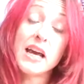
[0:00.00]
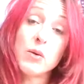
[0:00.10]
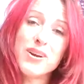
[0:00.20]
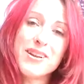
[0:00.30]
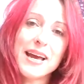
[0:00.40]

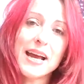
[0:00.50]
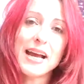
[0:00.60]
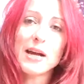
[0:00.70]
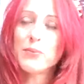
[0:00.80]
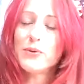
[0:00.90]
And when that
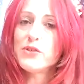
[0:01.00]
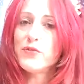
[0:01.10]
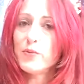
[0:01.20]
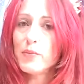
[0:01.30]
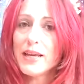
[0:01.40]
happens,
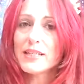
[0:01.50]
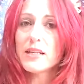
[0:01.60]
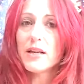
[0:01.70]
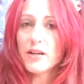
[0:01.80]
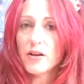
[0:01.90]
for me, it's
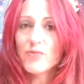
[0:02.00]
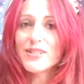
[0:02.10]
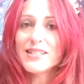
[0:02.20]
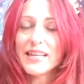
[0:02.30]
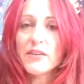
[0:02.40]
like I'm
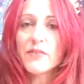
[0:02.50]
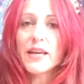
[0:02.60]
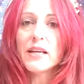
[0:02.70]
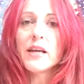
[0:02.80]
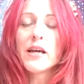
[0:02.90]

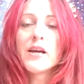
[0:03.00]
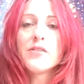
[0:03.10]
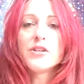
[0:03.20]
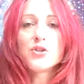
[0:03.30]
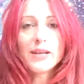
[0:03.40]
receiving
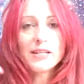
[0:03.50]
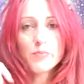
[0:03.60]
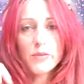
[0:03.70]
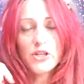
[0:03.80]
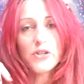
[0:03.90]
the
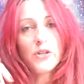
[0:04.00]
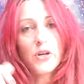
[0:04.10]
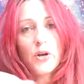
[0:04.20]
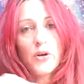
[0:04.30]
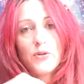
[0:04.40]
transmission
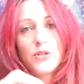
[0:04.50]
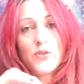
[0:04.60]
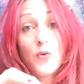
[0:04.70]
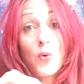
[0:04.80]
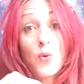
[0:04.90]
codes
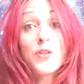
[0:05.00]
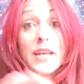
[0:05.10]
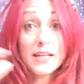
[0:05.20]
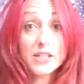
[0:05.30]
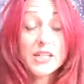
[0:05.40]
for the
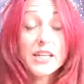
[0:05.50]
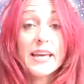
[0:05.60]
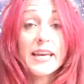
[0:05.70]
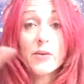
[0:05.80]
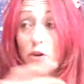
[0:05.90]
next
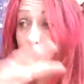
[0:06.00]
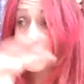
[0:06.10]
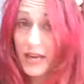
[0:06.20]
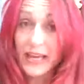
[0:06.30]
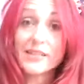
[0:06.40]
year, what I'm
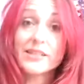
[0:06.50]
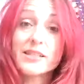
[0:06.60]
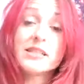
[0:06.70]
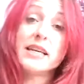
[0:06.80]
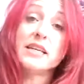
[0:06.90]
here to
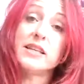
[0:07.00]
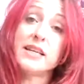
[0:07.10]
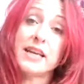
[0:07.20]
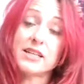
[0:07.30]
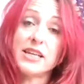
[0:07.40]
see the
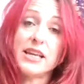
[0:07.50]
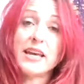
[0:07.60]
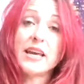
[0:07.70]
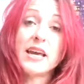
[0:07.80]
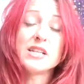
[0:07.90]
next
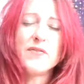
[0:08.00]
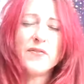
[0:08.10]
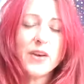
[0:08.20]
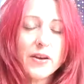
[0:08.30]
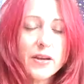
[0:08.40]
year. It's
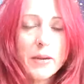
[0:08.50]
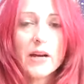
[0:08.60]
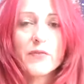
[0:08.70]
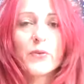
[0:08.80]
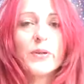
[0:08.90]
a very
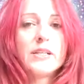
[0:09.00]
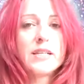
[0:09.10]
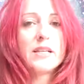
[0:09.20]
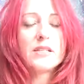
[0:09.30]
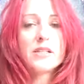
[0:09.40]
powerful and
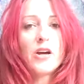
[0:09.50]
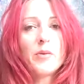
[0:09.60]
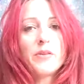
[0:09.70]
intense time.